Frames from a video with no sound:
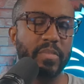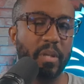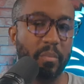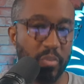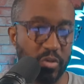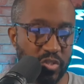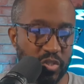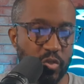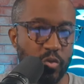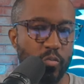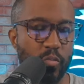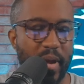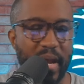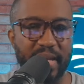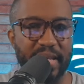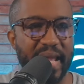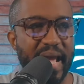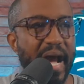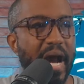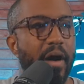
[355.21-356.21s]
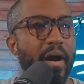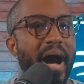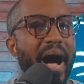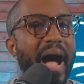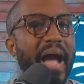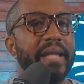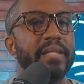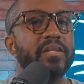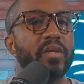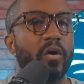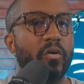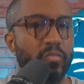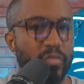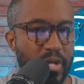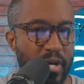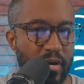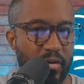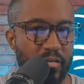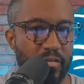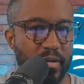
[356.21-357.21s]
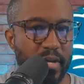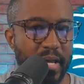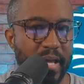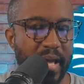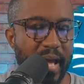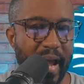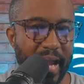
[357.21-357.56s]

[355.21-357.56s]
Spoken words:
number two right now? I don't know.